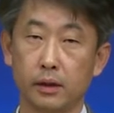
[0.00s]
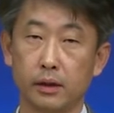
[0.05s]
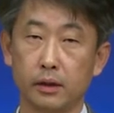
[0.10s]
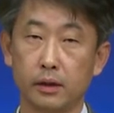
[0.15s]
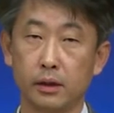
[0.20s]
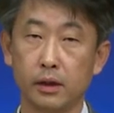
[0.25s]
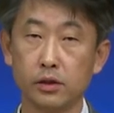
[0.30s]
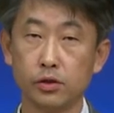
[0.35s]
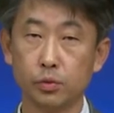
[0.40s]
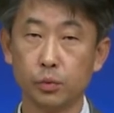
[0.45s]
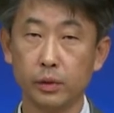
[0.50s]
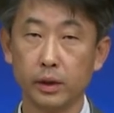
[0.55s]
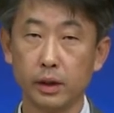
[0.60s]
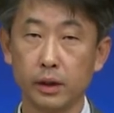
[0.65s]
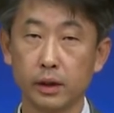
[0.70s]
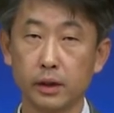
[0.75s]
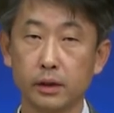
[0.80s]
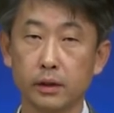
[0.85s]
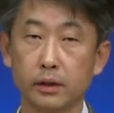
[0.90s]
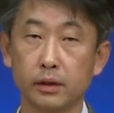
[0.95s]
This
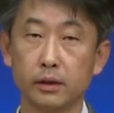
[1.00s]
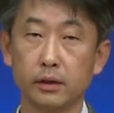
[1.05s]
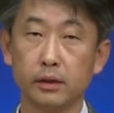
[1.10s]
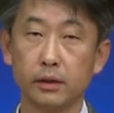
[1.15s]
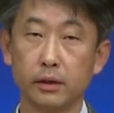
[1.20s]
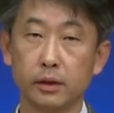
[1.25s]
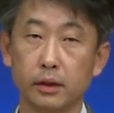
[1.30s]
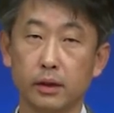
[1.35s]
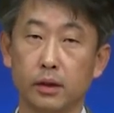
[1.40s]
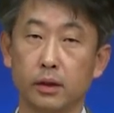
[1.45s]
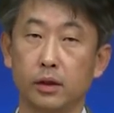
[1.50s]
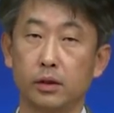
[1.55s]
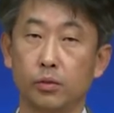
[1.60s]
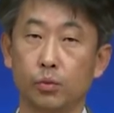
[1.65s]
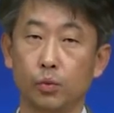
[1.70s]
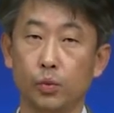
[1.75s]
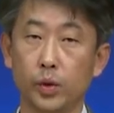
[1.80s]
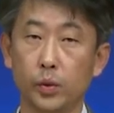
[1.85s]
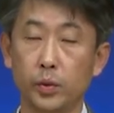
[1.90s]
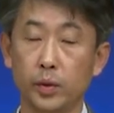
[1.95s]
week,
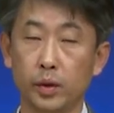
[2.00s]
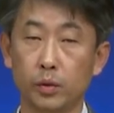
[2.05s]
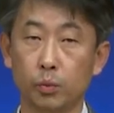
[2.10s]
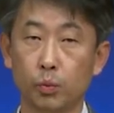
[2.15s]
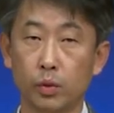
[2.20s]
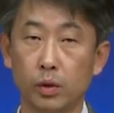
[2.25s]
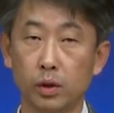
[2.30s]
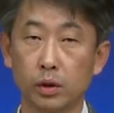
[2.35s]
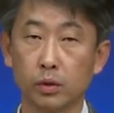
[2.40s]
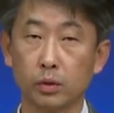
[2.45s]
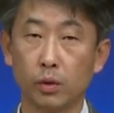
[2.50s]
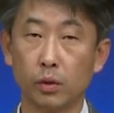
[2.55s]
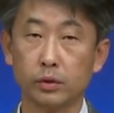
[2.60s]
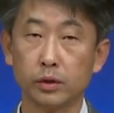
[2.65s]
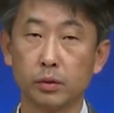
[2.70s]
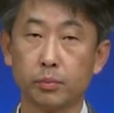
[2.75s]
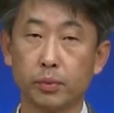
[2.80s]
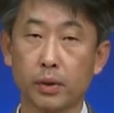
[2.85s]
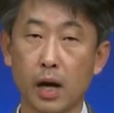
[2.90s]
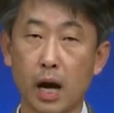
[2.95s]
we will work on the
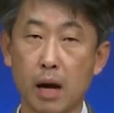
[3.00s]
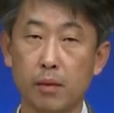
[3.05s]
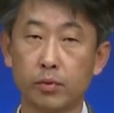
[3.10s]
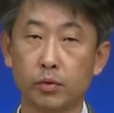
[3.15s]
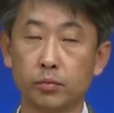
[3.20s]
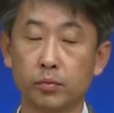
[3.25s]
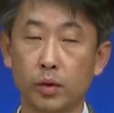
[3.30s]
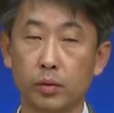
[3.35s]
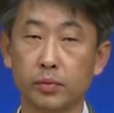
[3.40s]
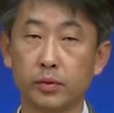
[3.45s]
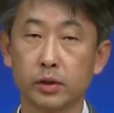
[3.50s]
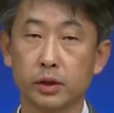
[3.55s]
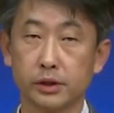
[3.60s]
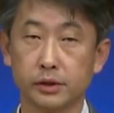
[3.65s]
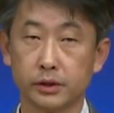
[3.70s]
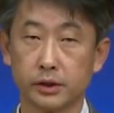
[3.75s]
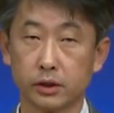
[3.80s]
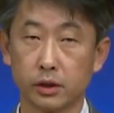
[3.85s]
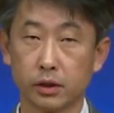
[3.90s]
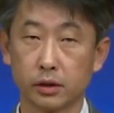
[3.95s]
problem of
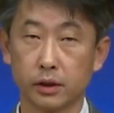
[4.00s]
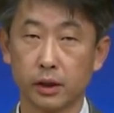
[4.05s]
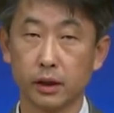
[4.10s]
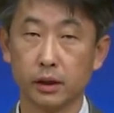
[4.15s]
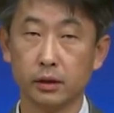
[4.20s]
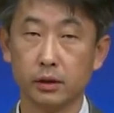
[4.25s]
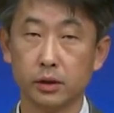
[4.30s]
constructing